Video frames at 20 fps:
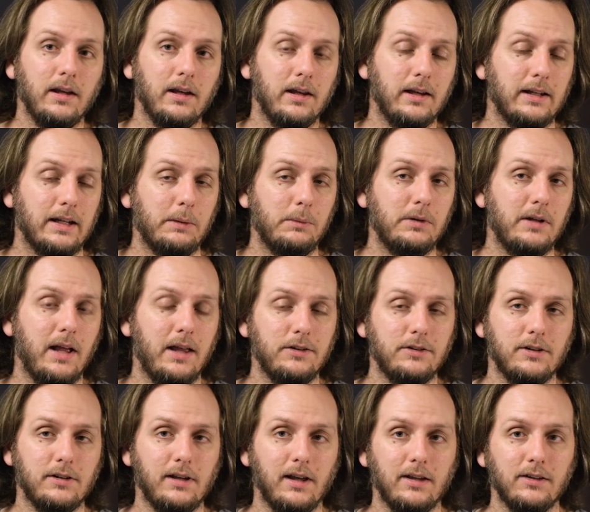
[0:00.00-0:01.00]
And I would ask
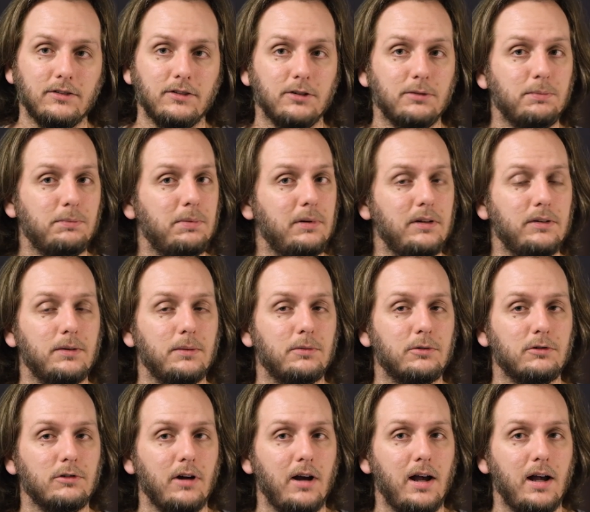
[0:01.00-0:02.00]
you guys, just please
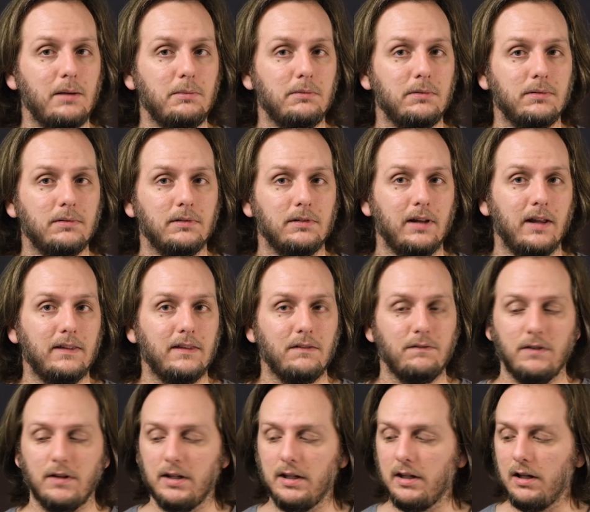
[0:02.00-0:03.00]
subscribe, like the
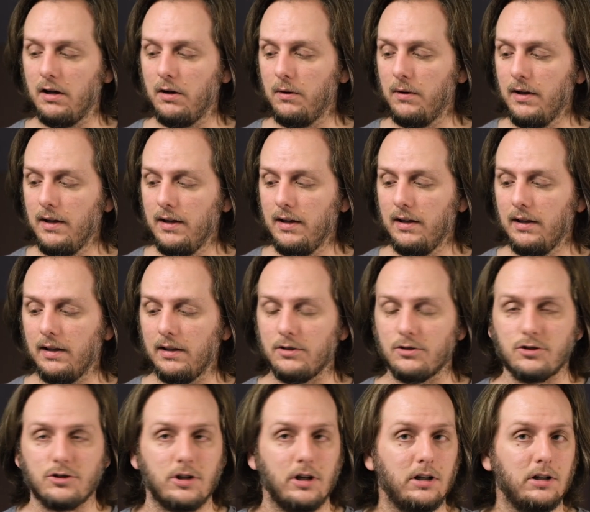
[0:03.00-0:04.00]
video, and
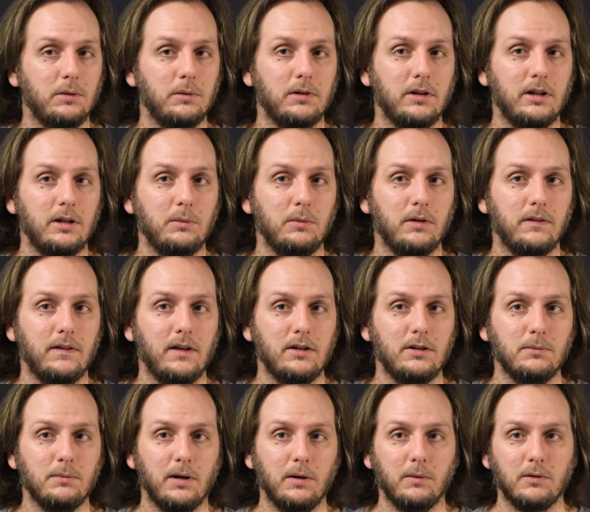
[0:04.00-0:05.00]
share it with anyone that
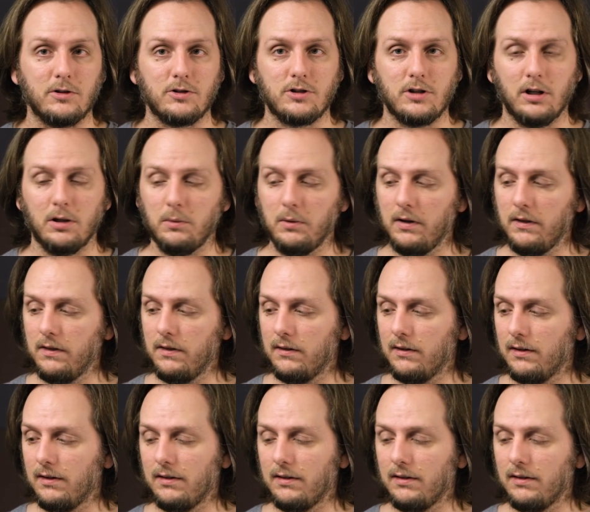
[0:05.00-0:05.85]
you might want to share it with.